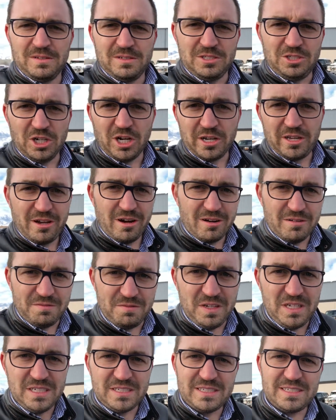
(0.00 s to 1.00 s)
a junkyard
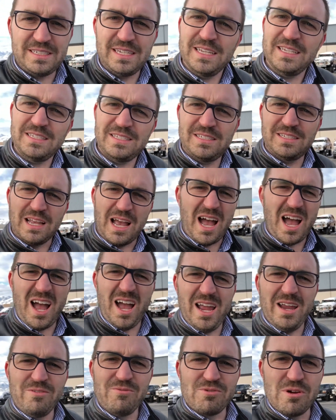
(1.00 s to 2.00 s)
V6, a
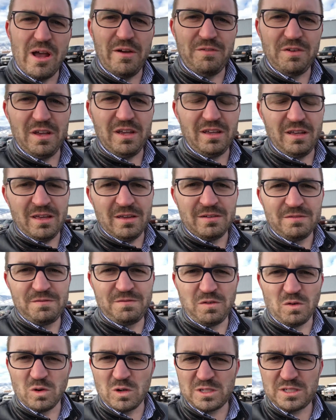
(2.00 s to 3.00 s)
high revving
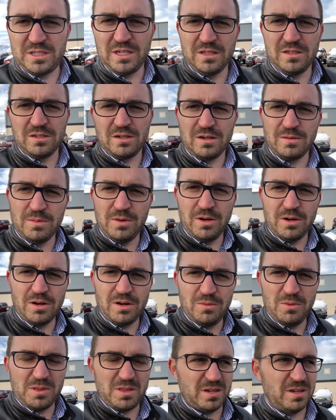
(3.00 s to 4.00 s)
4-cylinder
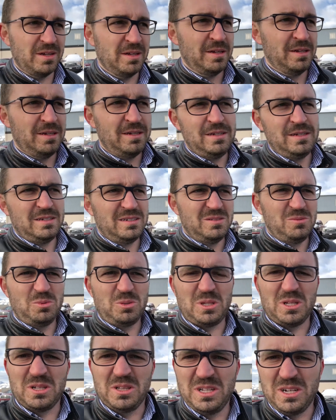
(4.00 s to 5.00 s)
motor with a
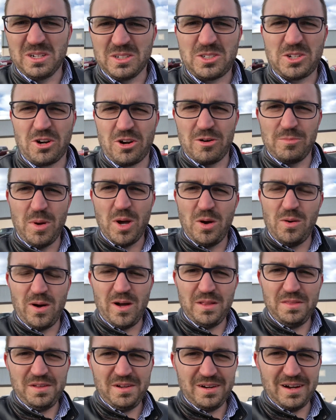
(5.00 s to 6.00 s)
little turbo
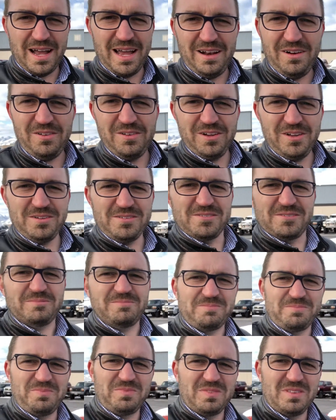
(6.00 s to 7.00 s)
on there? I don't know,
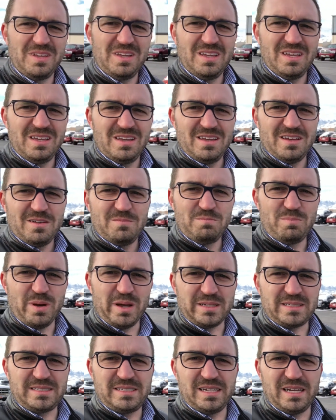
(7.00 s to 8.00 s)

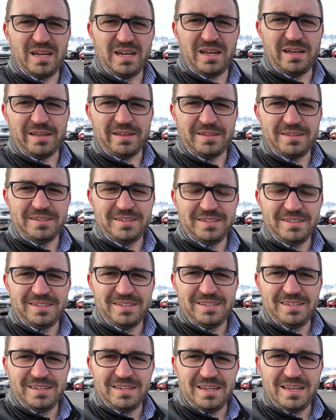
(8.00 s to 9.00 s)
but I
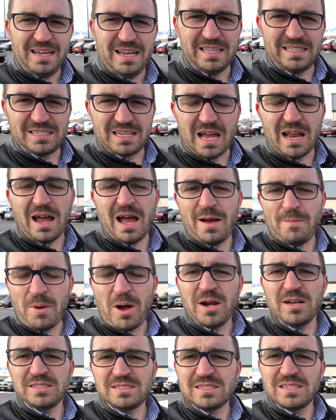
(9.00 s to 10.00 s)

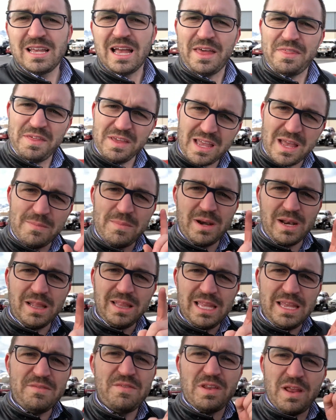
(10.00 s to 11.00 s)
think I'm gonna
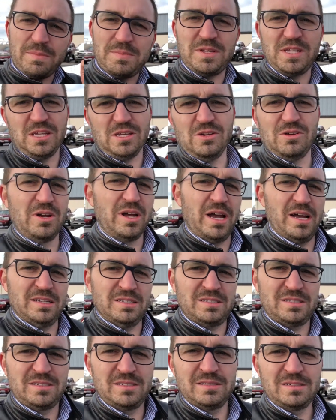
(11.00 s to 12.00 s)
leave it up to you
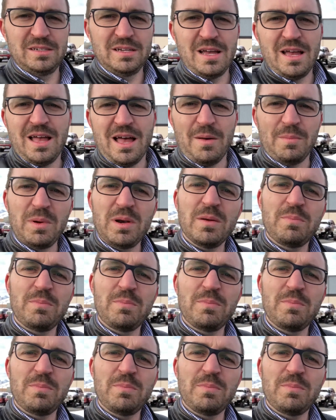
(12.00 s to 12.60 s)
guys. I'm